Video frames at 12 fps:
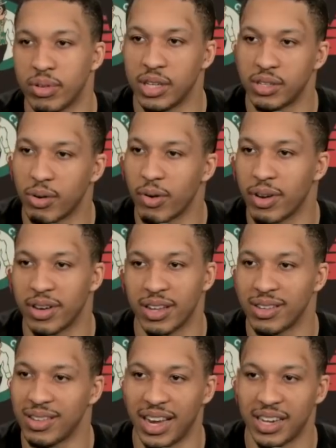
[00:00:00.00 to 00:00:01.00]
dis-
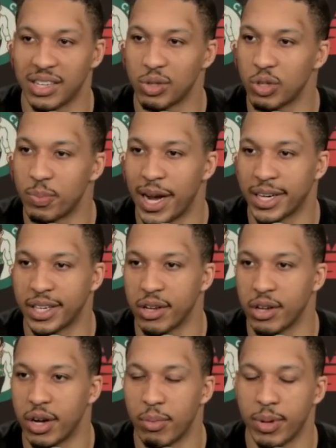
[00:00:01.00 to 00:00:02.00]
dis- like disrespecting,
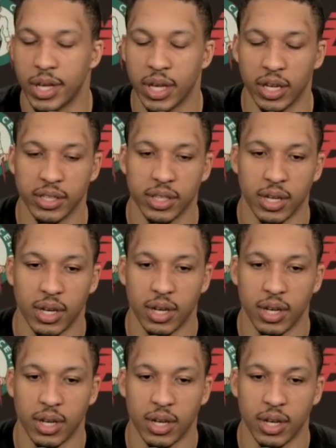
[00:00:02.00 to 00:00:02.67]
you know, because